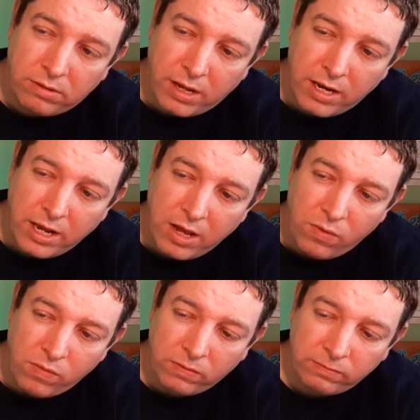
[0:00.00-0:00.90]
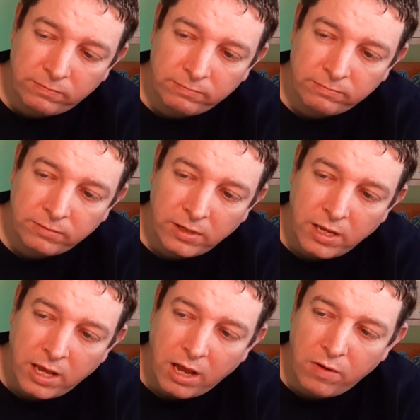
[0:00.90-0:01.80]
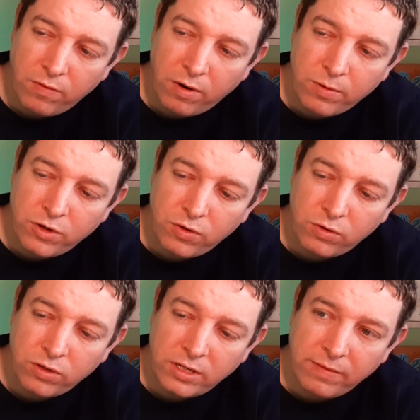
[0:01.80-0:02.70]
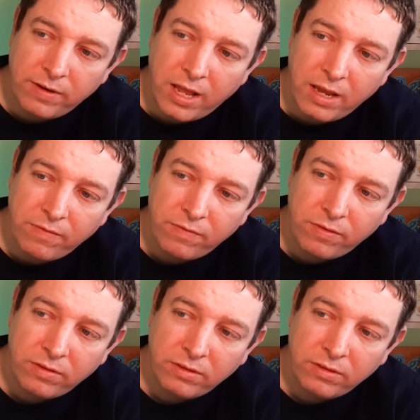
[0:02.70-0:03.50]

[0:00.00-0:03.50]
Inhale. How far would you go to save a life?